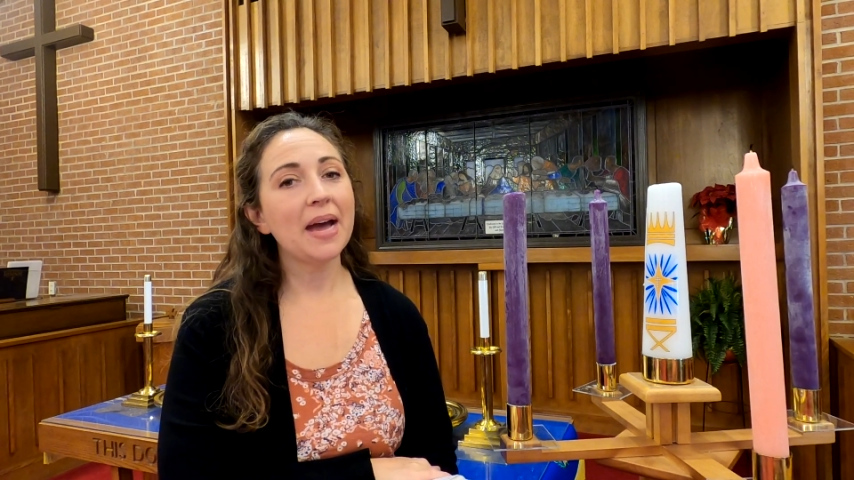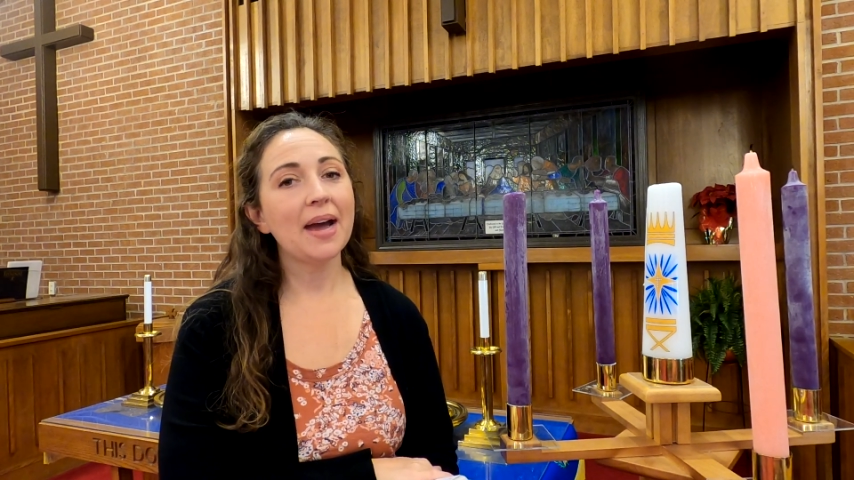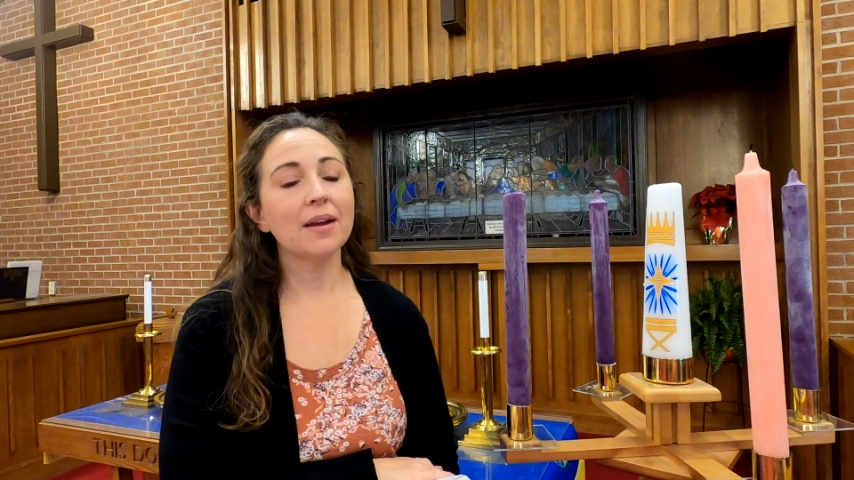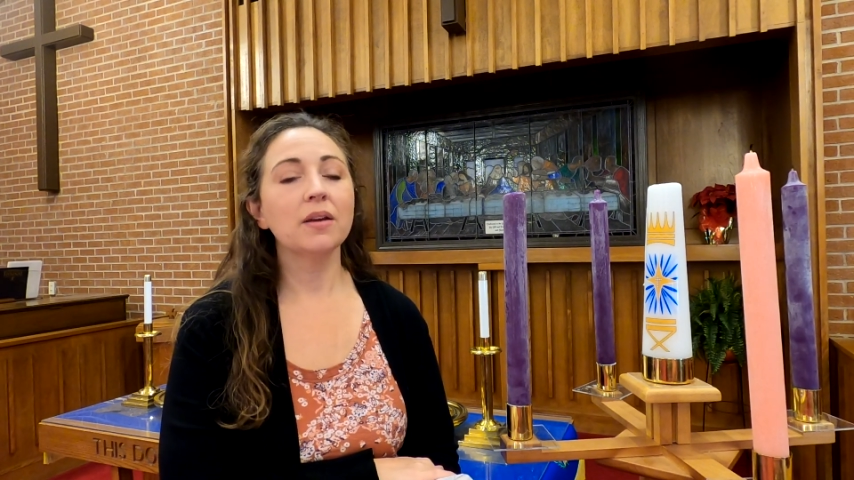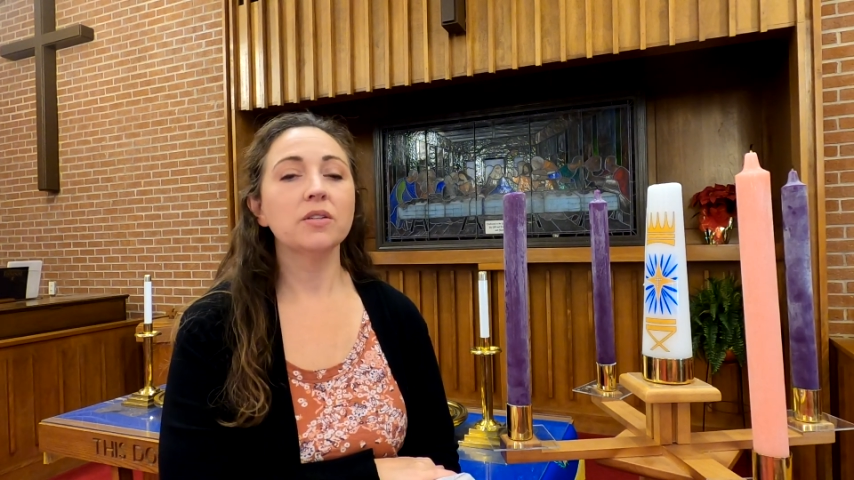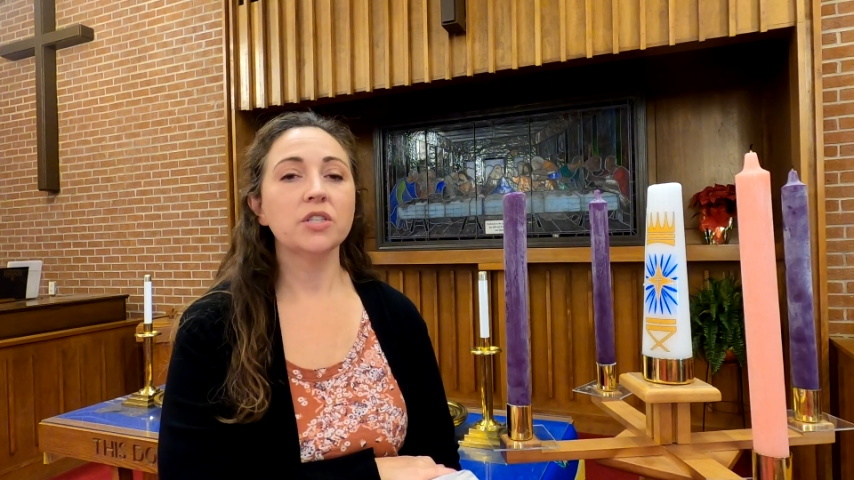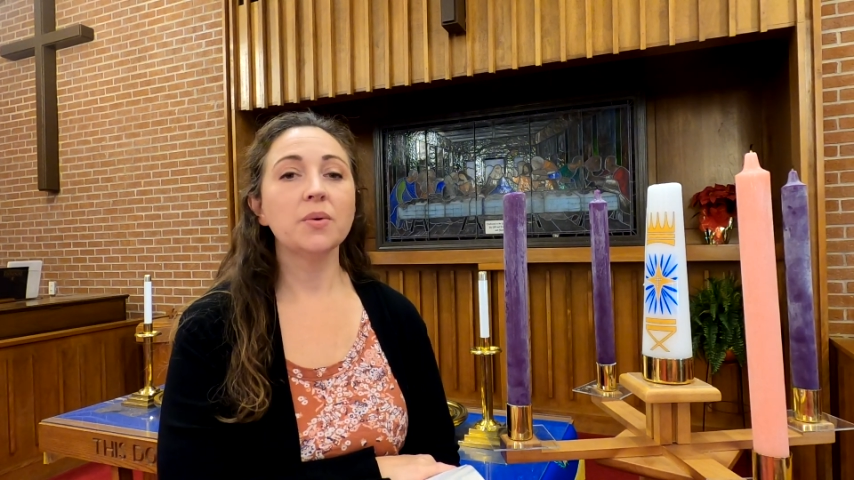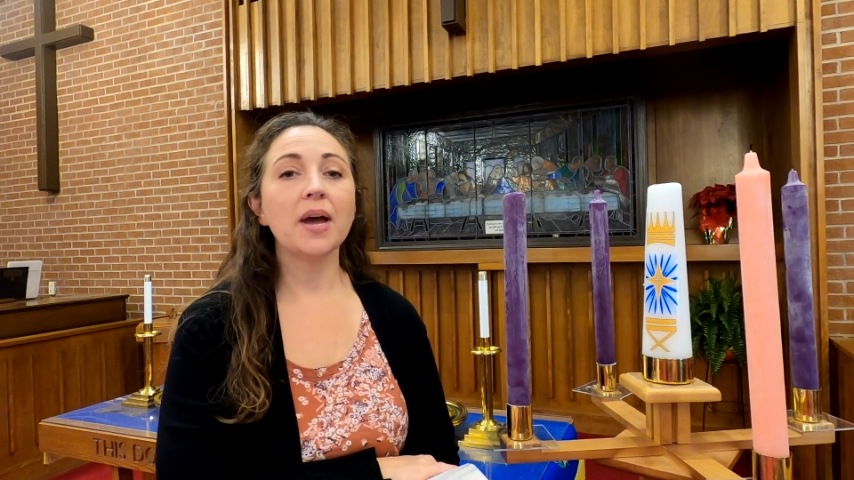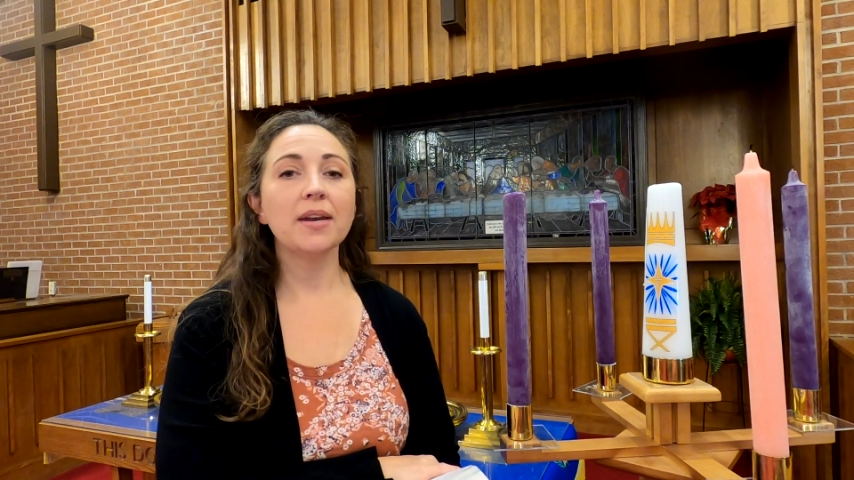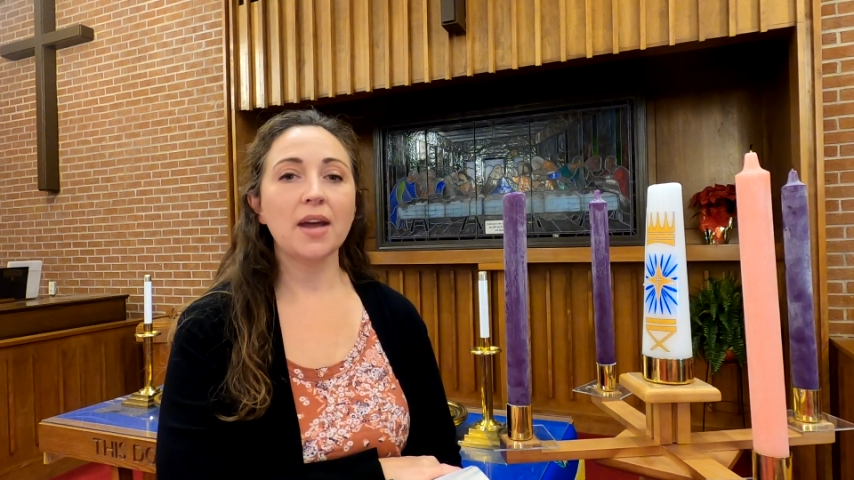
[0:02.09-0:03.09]
back
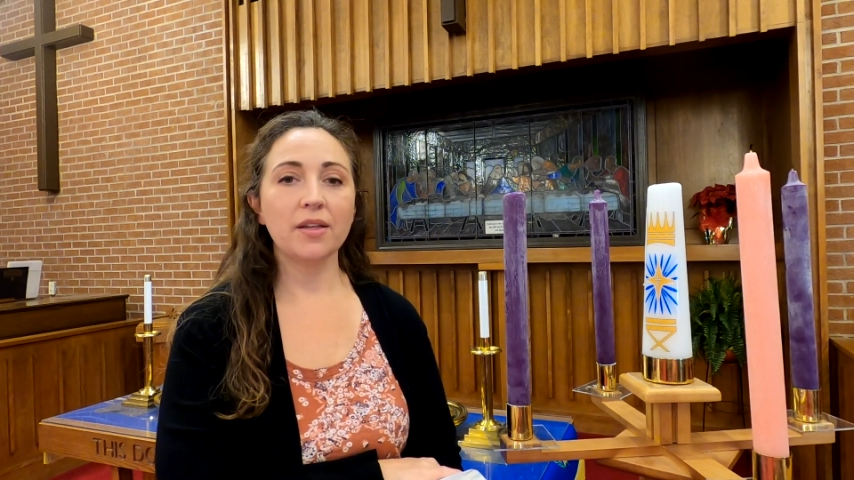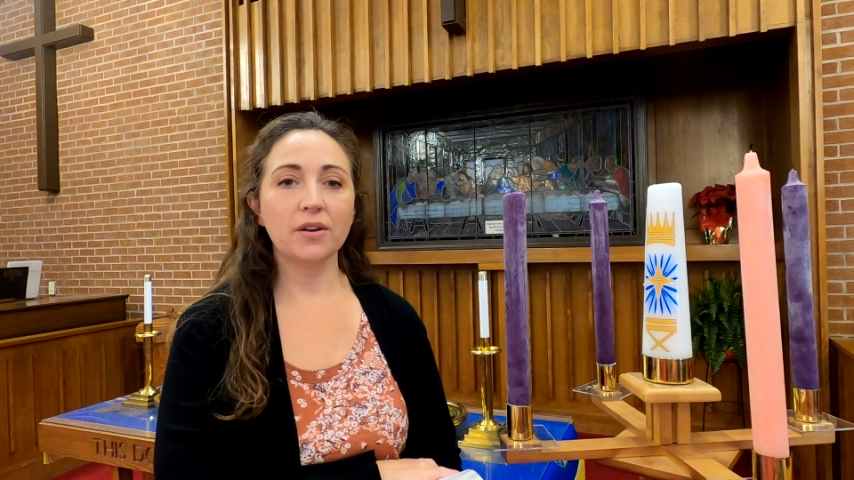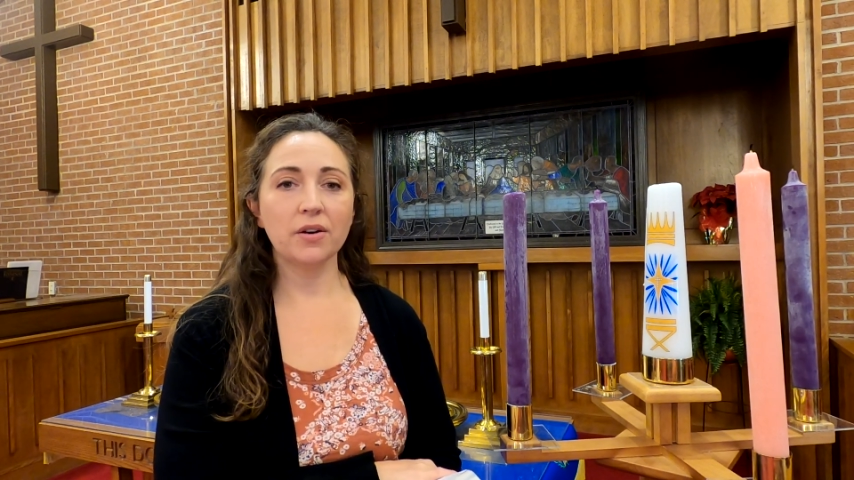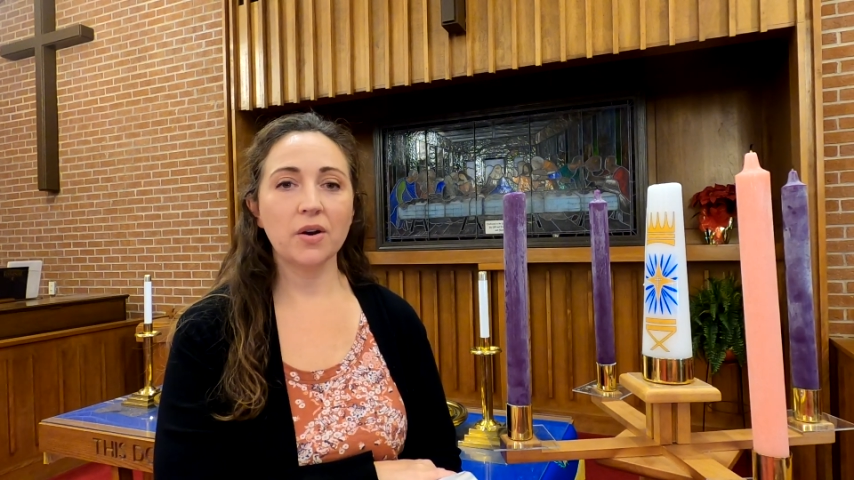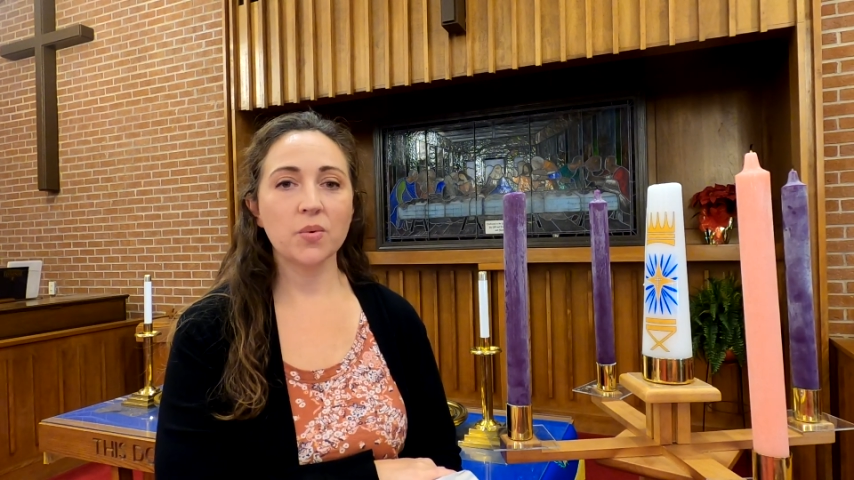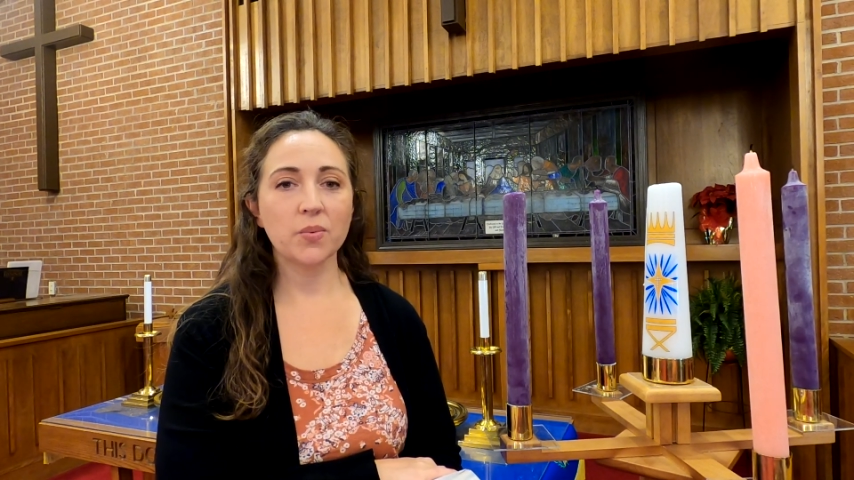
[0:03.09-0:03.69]
to another